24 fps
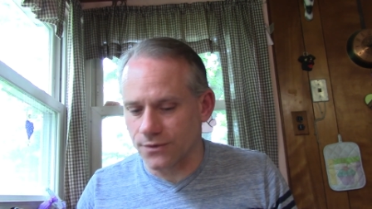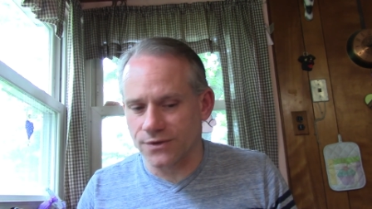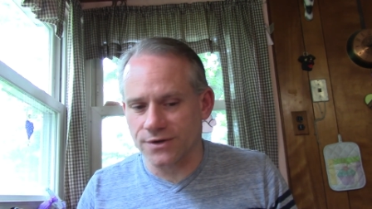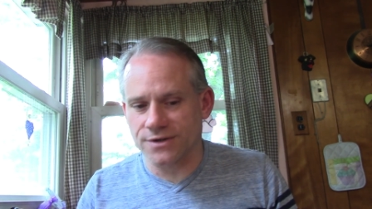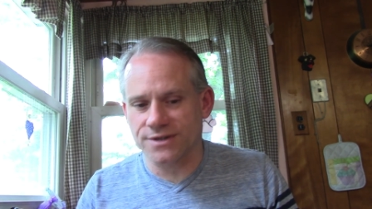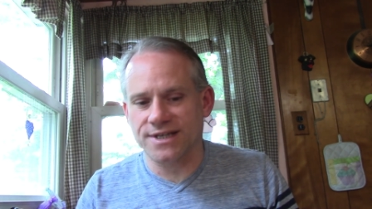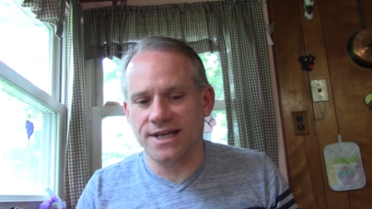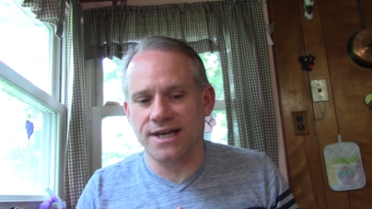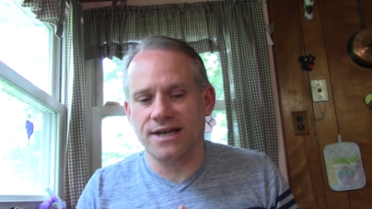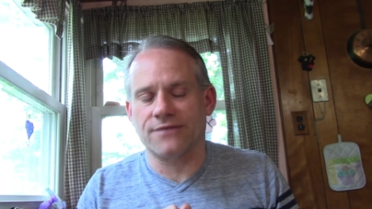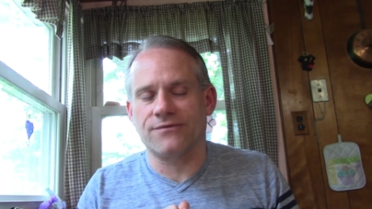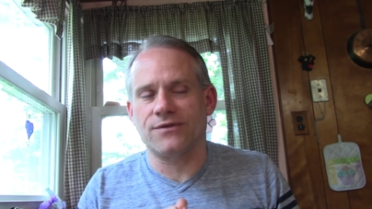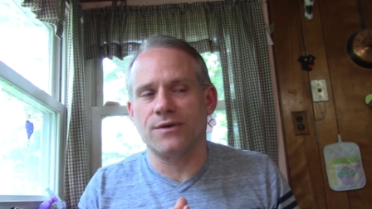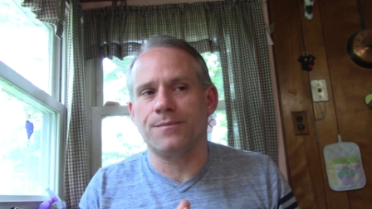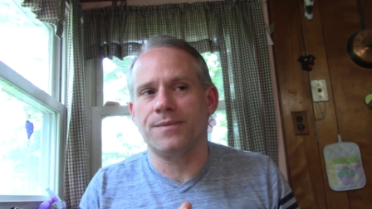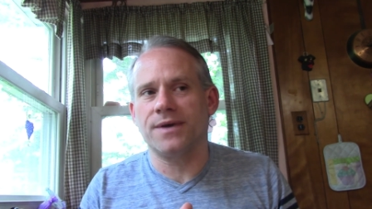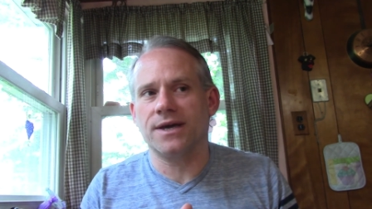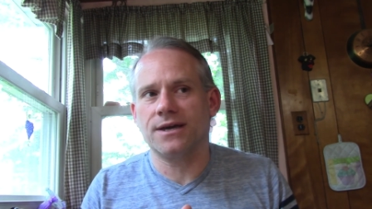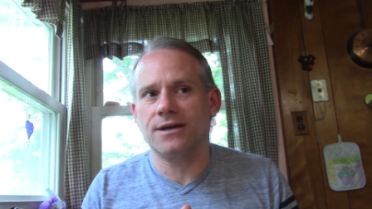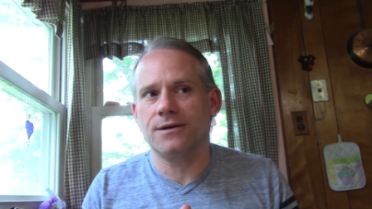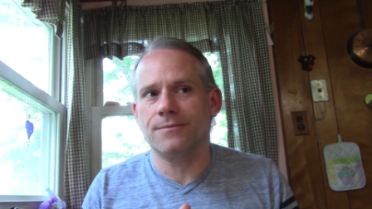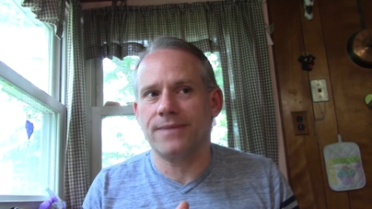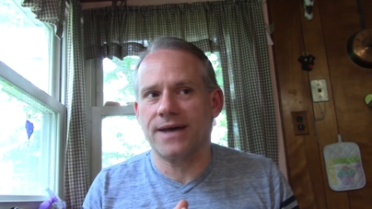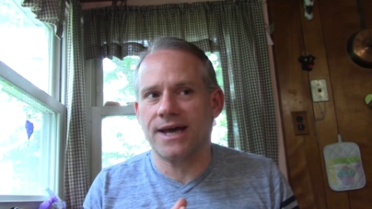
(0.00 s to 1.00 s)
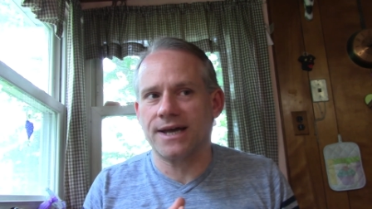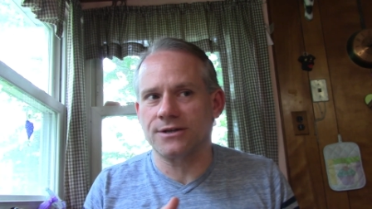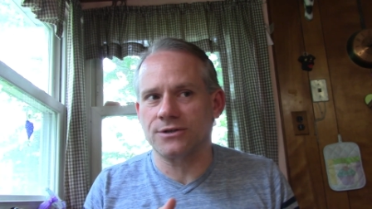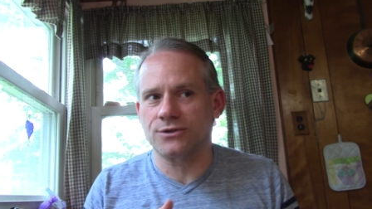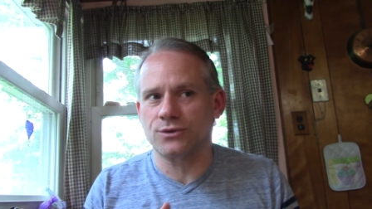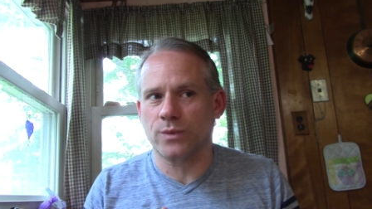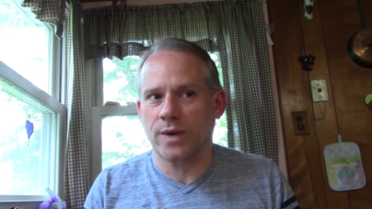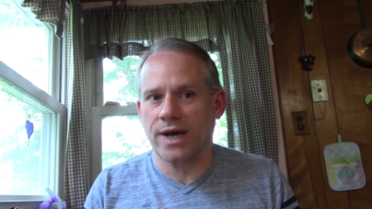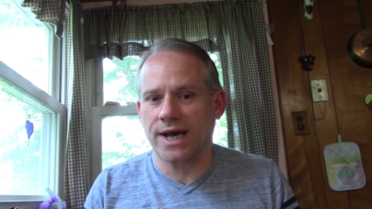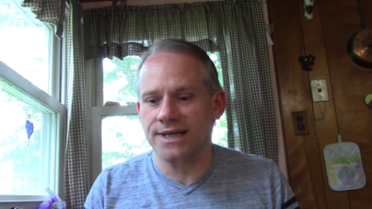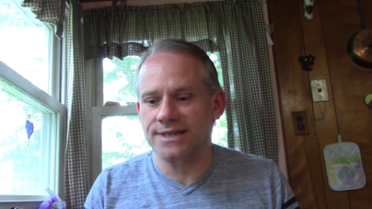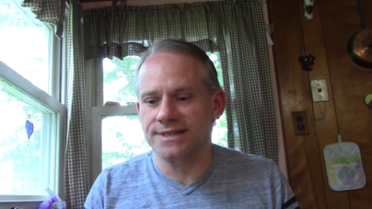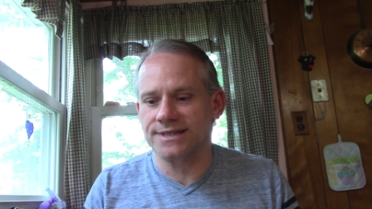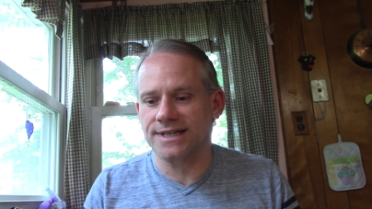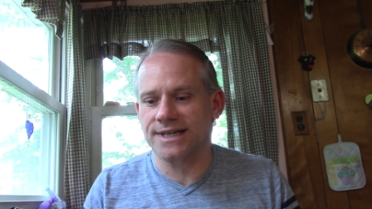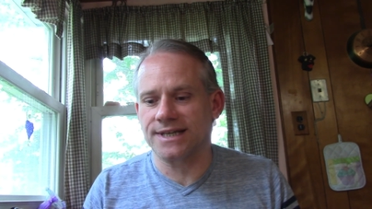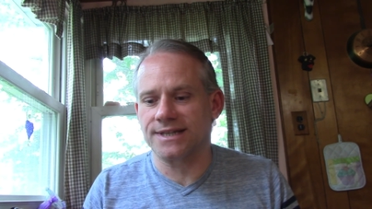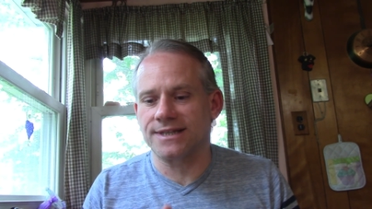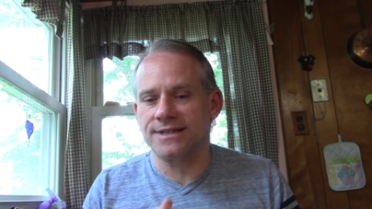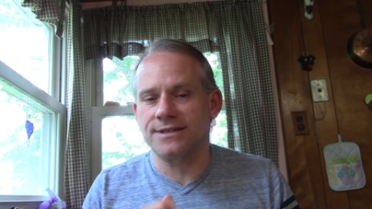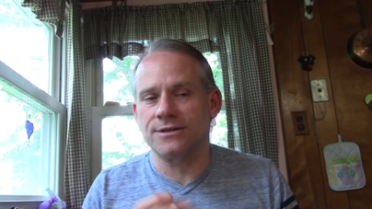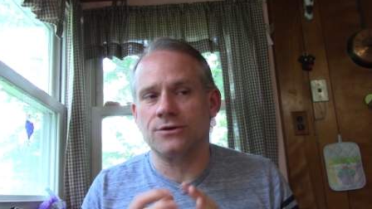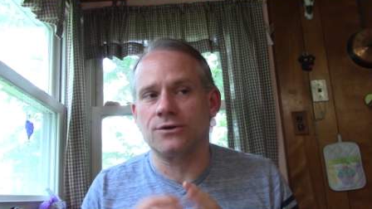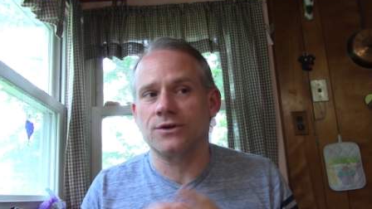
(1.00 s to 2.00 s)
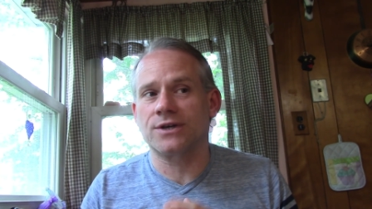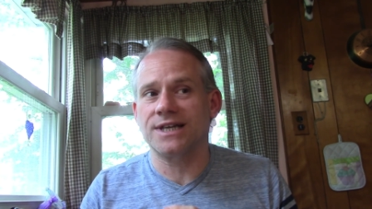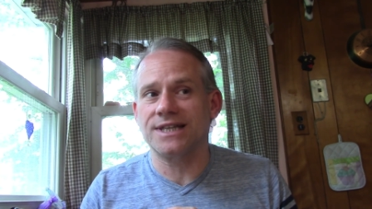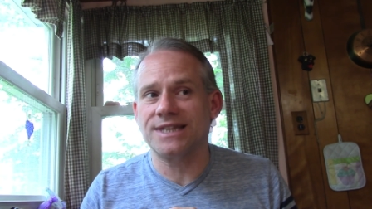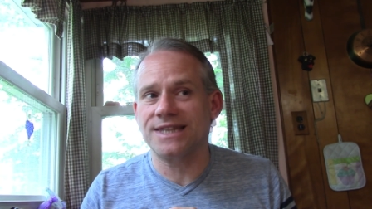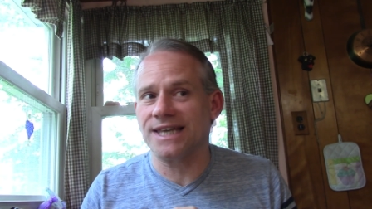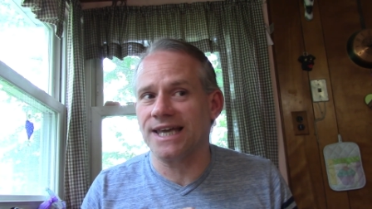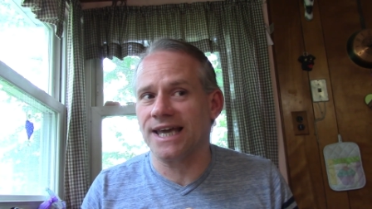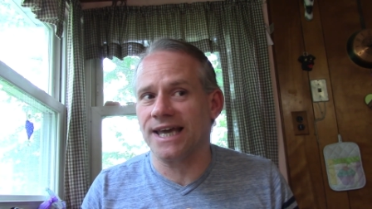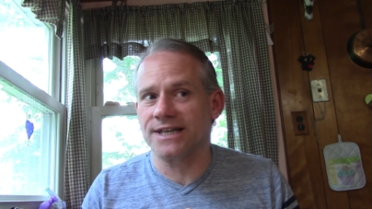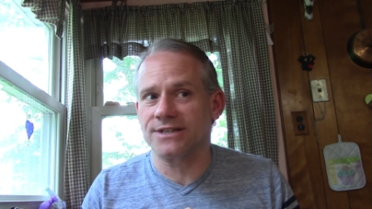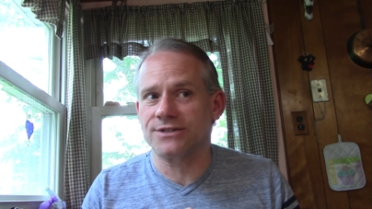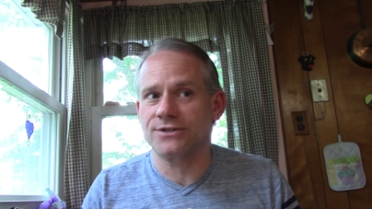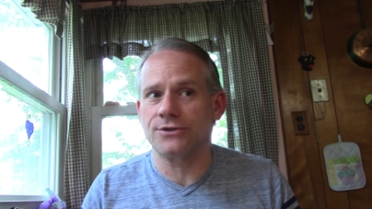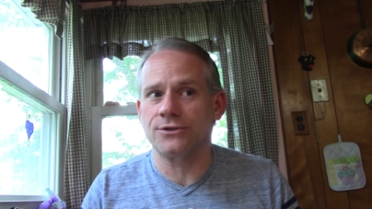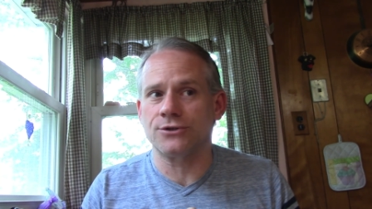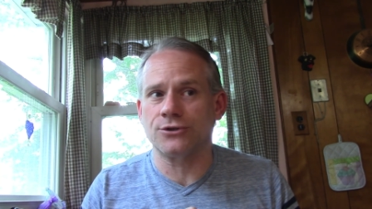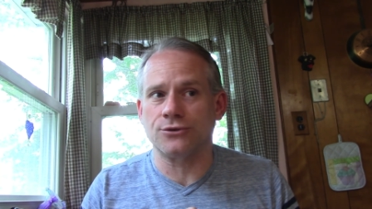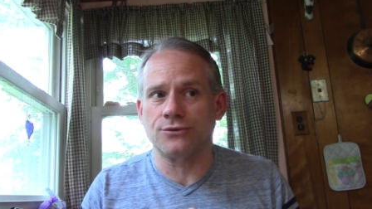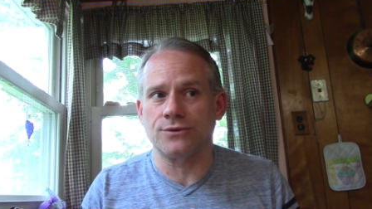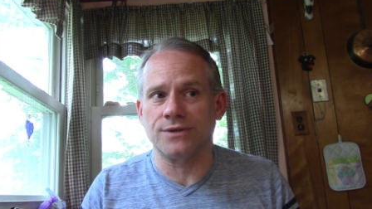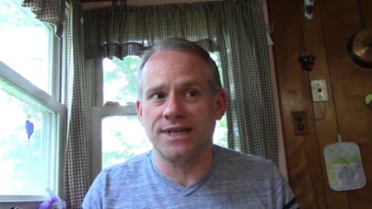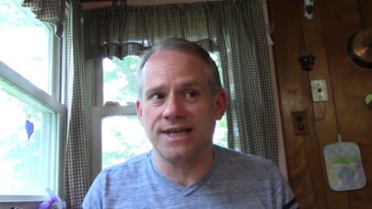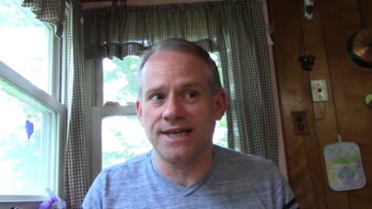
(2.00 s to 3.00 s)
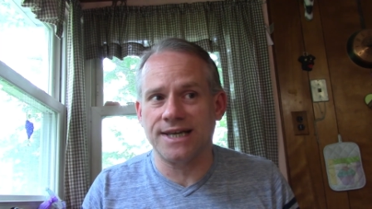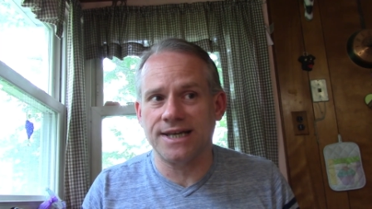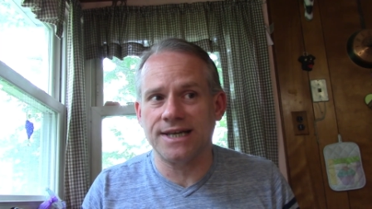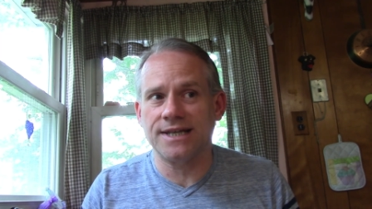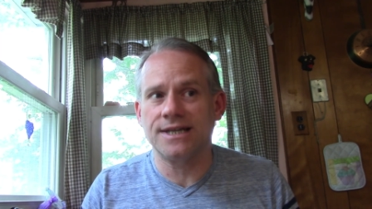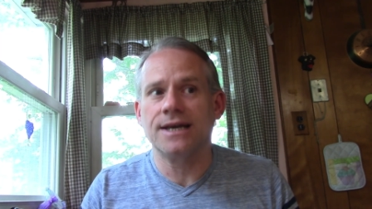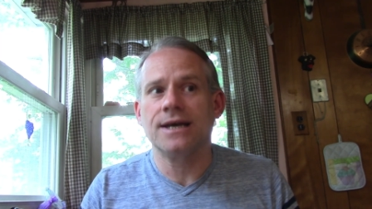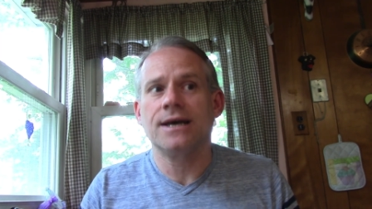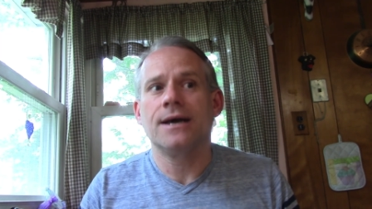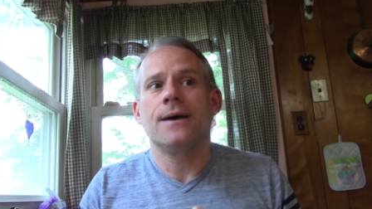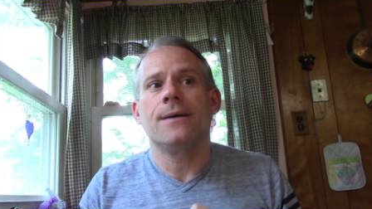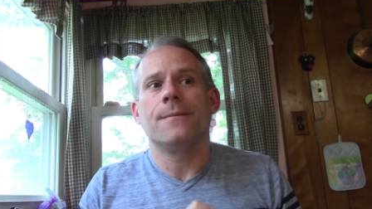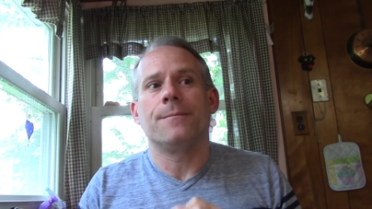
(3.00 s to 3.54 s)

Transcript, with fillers: they're saying if you pick your battles wisely, you'll get the answers you need,